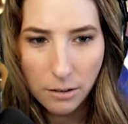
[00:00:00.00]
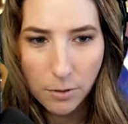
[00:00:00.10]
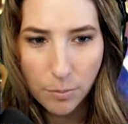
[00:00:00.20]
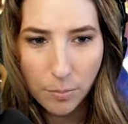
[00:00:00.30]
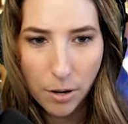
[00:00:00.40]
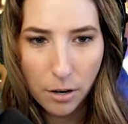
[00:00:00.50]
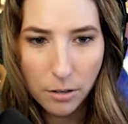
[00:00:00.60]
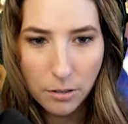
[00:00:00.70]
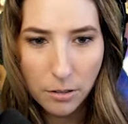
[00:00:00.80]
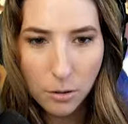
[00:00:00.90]
and then we
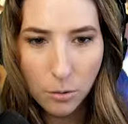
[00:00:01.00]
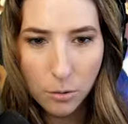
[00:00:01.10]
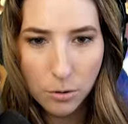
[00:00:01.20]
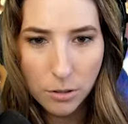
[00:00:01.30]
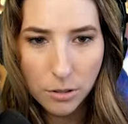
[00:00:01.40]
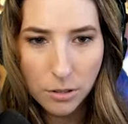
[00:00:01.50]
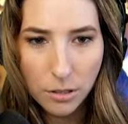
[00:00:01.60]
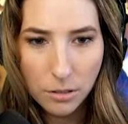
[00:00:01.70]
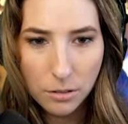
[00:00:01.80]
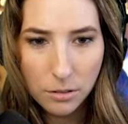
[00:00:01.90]

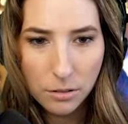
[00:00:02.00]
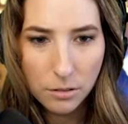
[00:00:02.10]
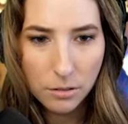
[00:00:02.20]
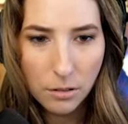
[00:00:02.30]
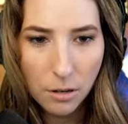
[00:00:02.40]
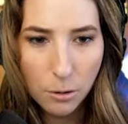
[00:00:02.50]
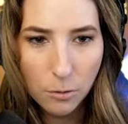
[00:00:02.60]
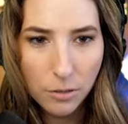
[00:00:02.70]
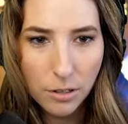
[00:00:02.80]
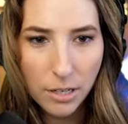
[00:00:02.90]
parkoured
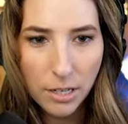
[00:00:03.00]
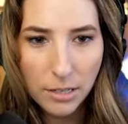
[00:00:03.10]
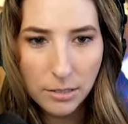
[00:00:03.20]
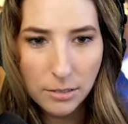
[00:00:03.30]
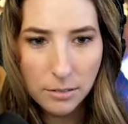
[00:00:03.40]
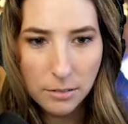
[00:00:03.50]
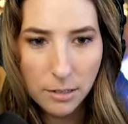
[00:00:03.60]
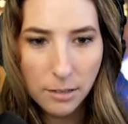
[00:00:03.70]
over this